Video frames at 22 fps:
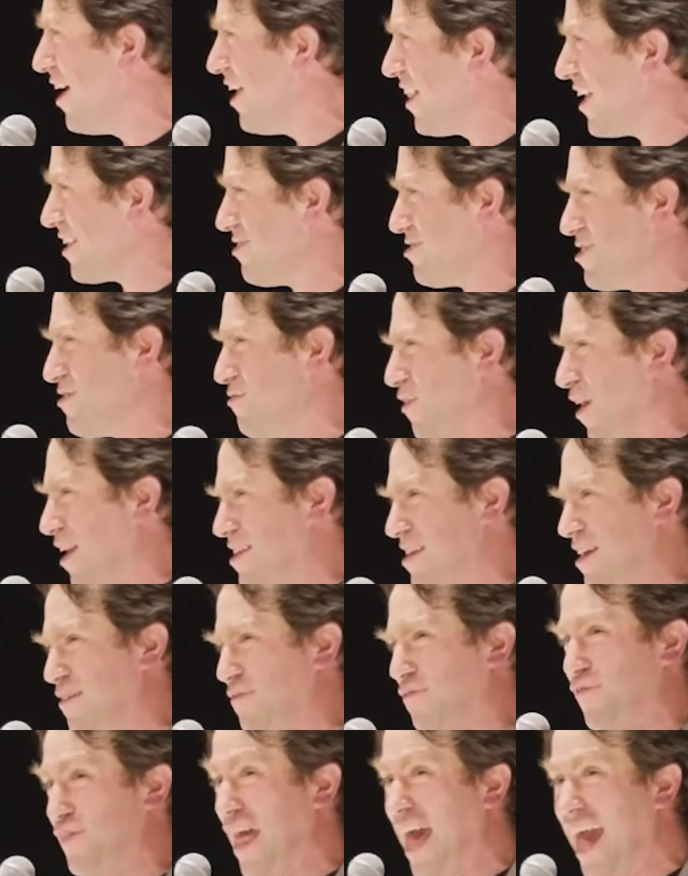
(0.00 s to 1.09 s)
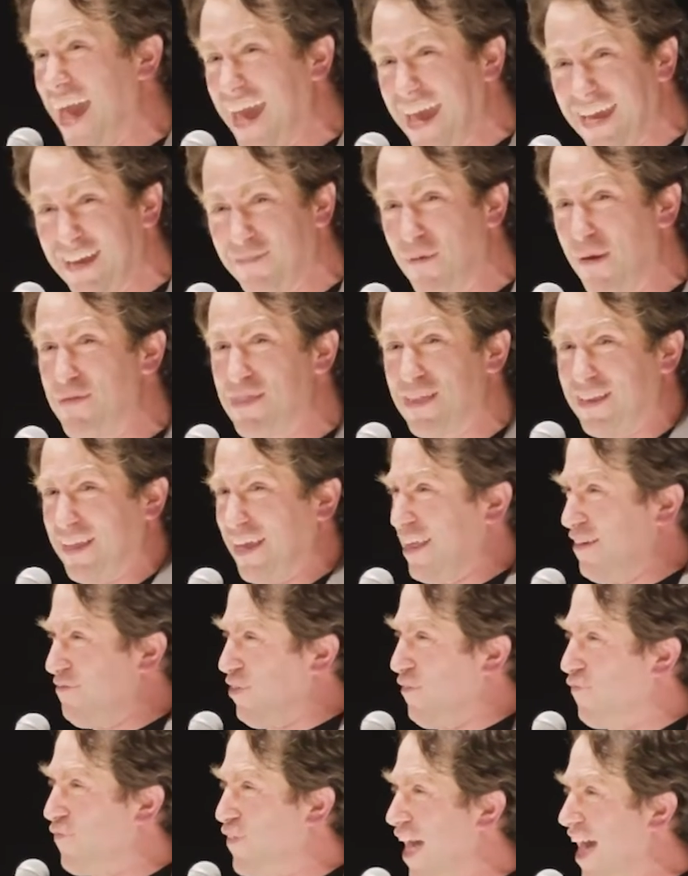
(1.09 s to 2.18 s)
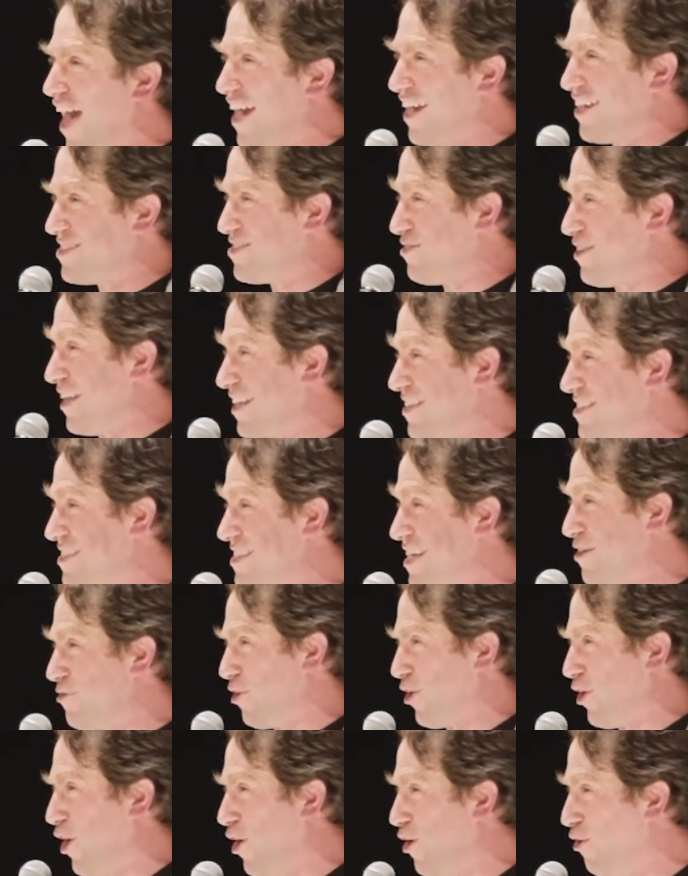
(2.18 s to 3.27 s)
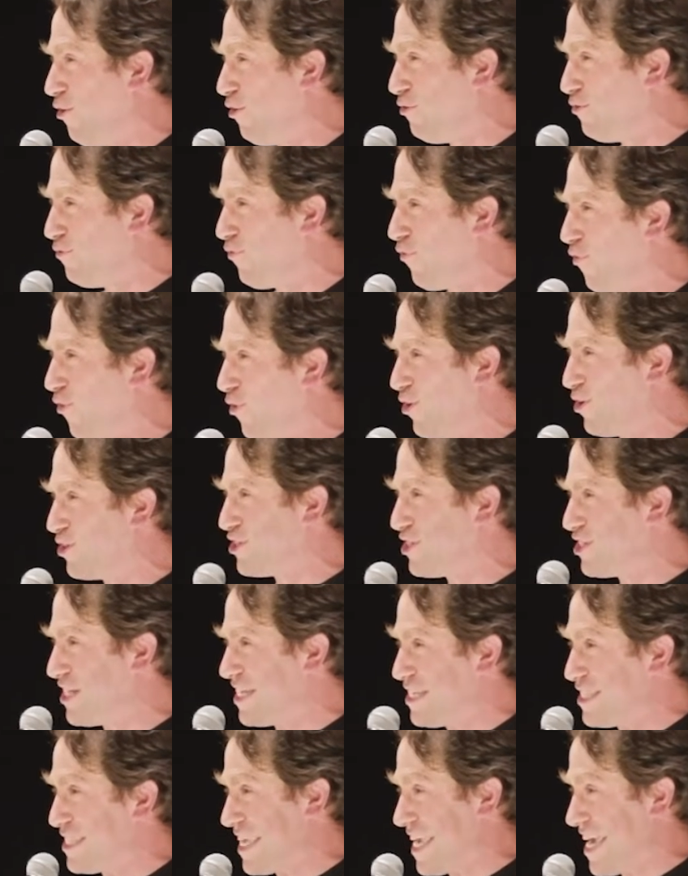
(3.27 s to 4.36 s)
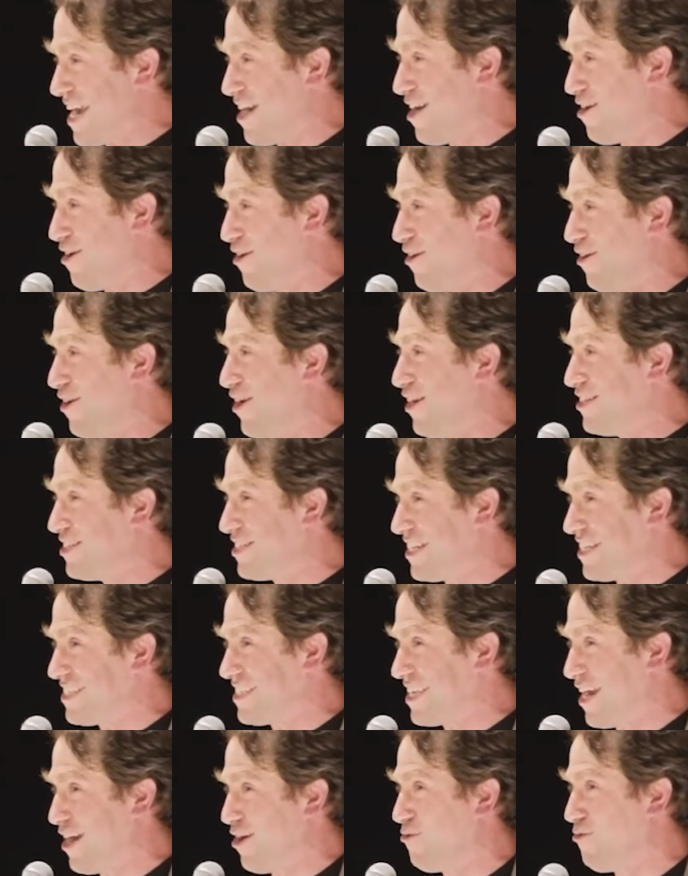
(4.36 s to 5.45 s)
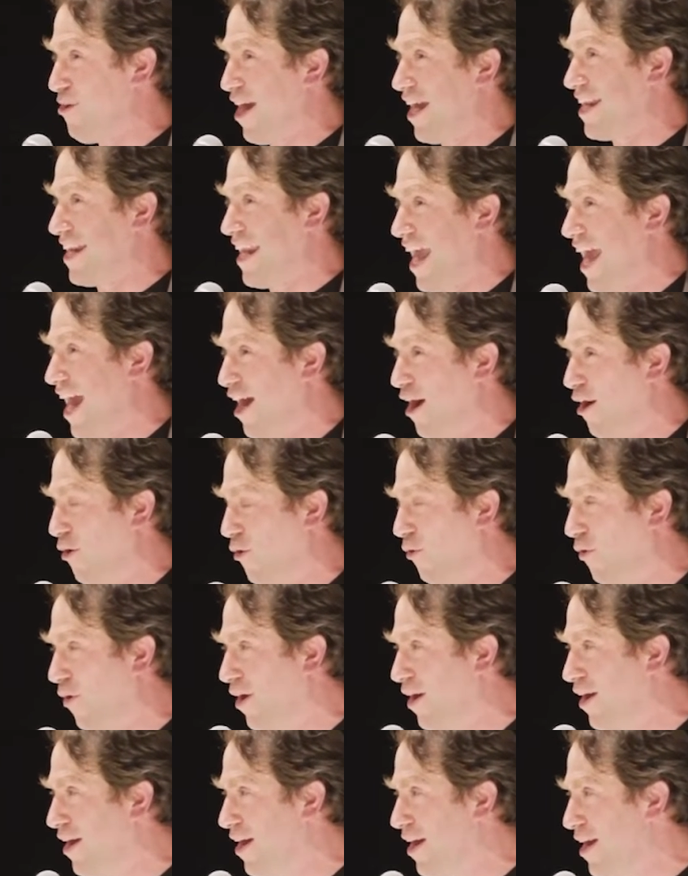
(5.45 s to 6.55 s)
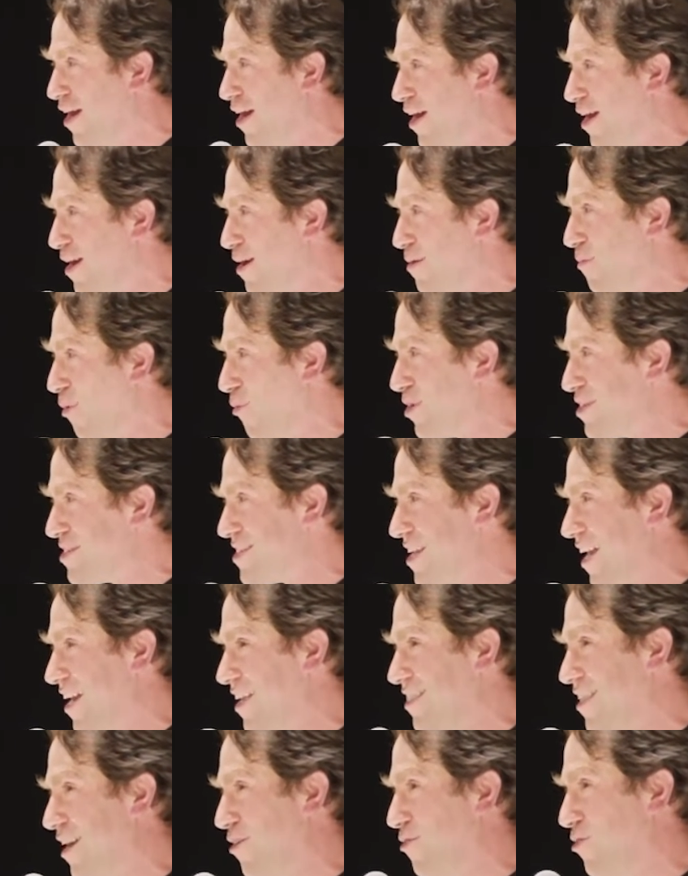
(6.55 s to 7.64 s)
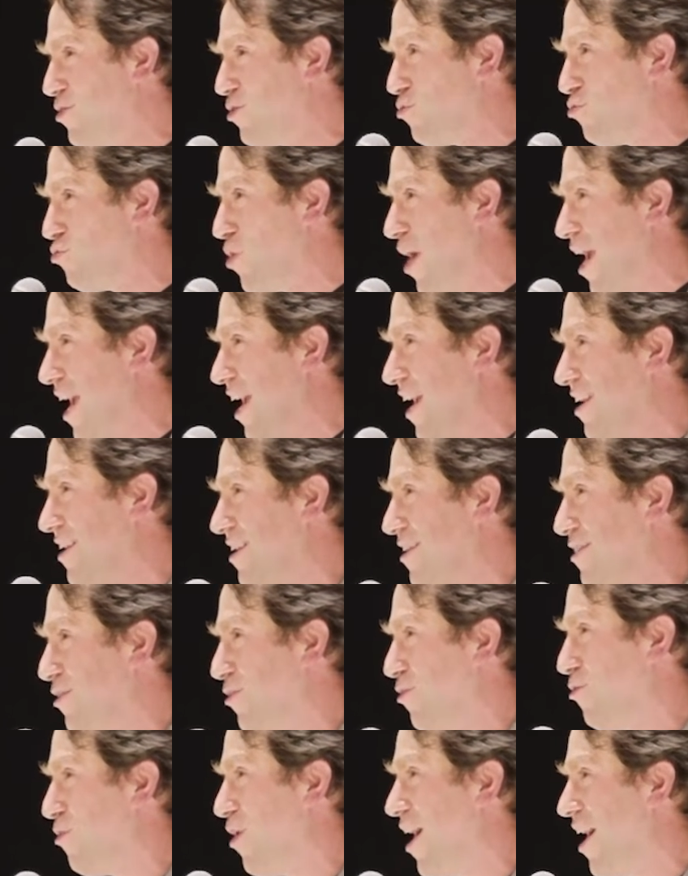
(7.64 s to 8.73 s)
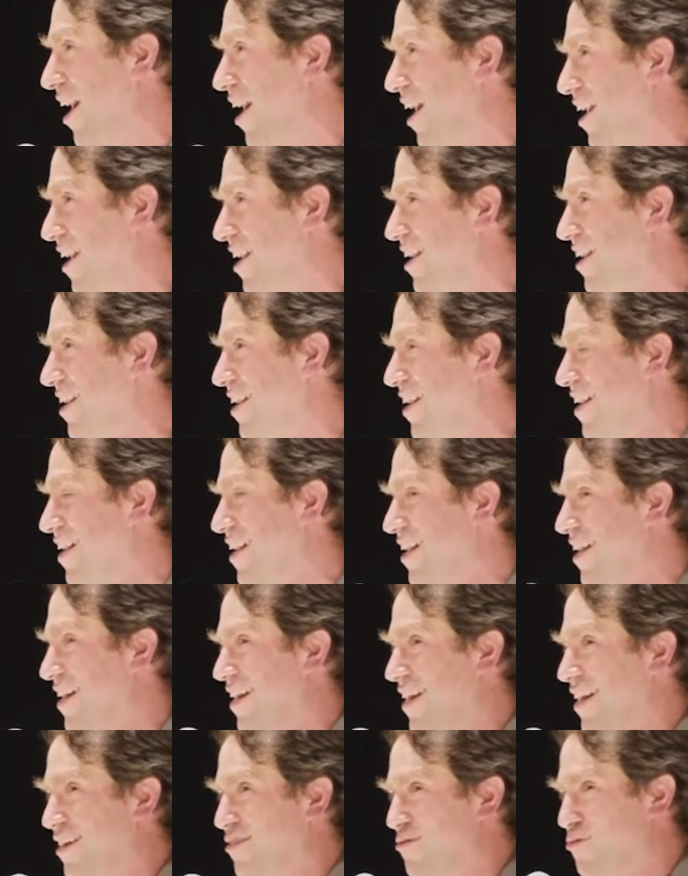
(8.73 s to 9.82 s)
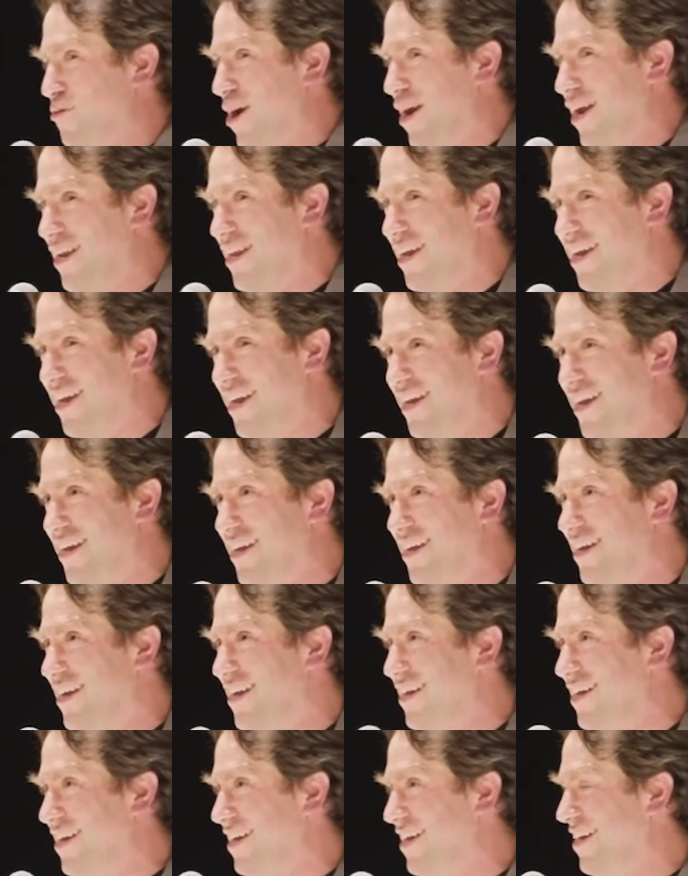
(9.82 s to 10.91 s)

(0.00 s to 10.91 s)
Like, there's a flag? Maybe they're like, if the flag, is there like a secret code for she's here right now? But we stand there in the rain and the gray, waiting.